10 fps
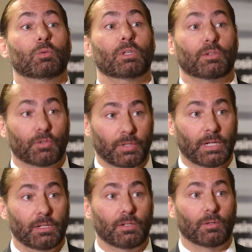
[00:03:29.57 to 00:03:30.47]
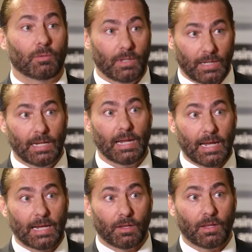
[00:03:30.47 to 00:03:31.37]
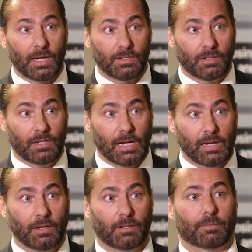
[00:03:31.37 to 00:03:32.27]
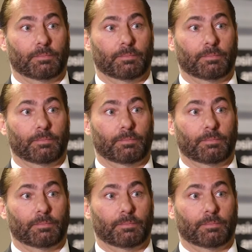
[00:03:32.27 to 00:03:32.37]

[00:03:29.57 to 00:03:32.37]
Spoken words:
what they're trained to do and analyze the data.